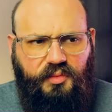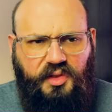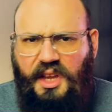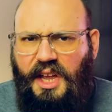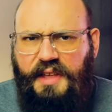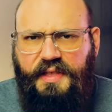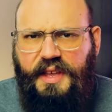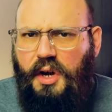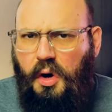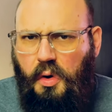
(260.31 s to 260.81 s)

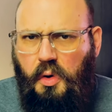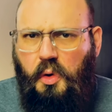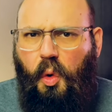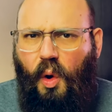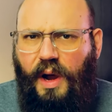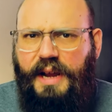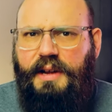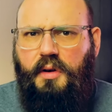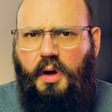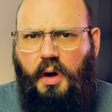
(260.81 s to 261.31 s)
and they don't
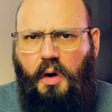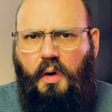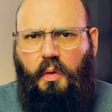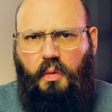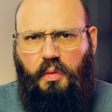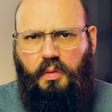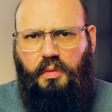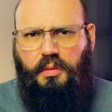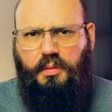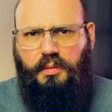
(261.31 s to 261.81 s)
quite know.
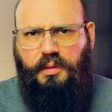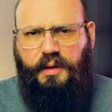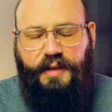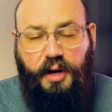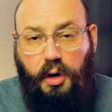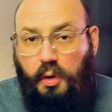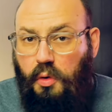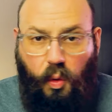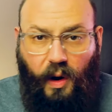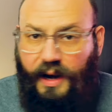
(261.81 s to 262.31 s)
They
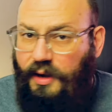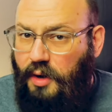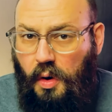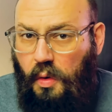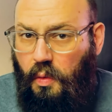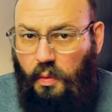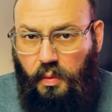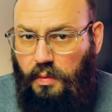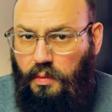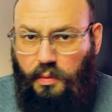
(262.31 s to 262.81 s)
don't quite
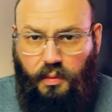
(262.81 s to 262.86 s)
know.